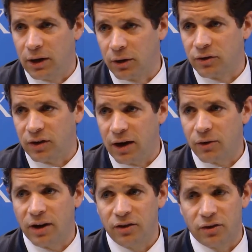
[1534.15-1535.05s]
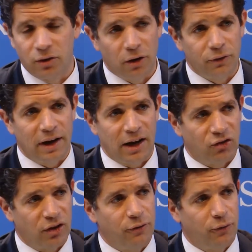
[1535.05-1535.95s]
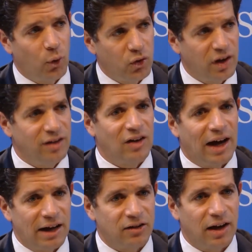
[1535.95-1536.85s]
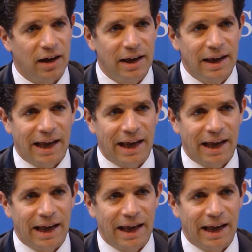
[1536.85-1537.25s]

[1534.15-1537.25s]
not decreases it, often actually forcing data